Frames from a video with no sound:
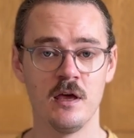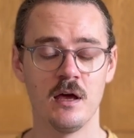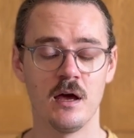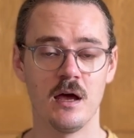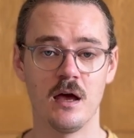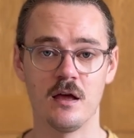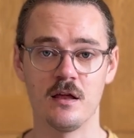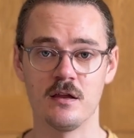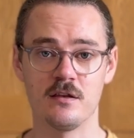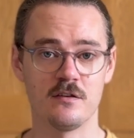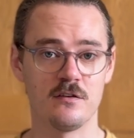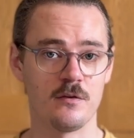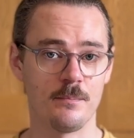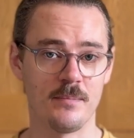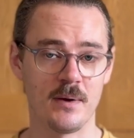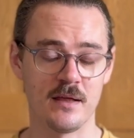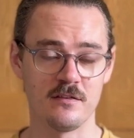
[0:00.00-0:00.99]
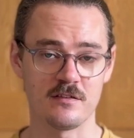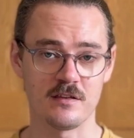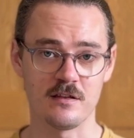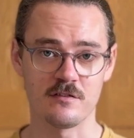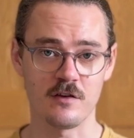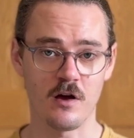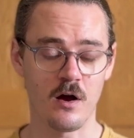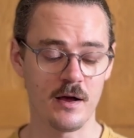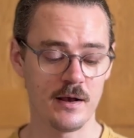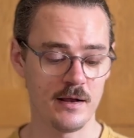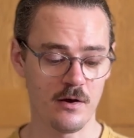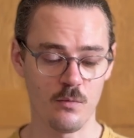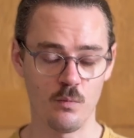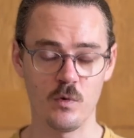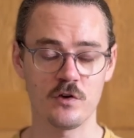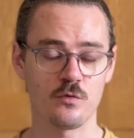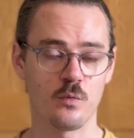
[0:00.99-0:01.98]
It depends entirely on
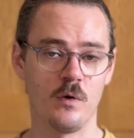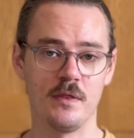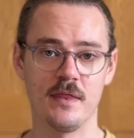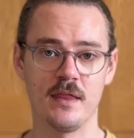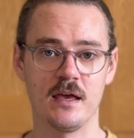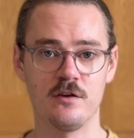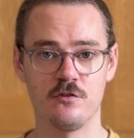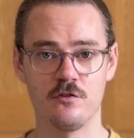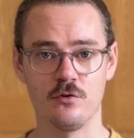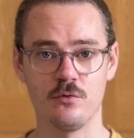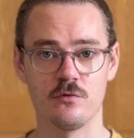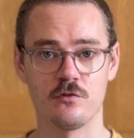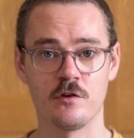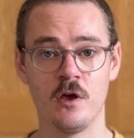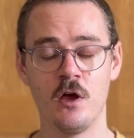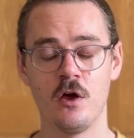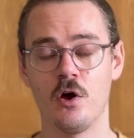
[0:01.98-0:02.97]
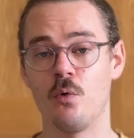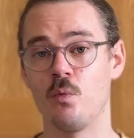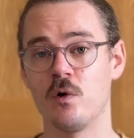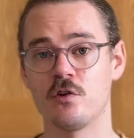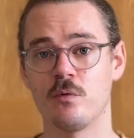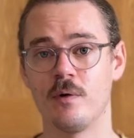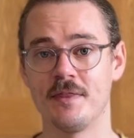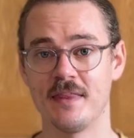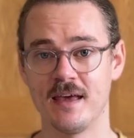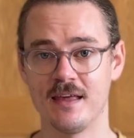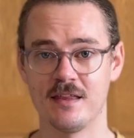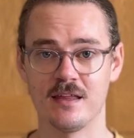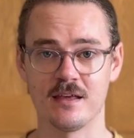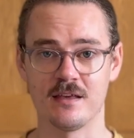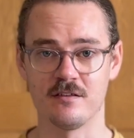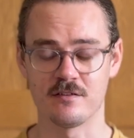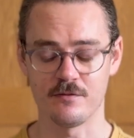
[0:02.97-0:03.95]
which one they choose and which one they
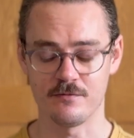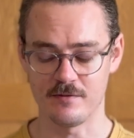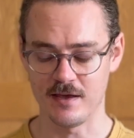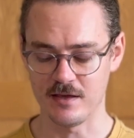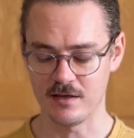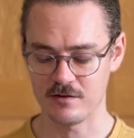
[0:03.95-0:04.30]
think is the fake.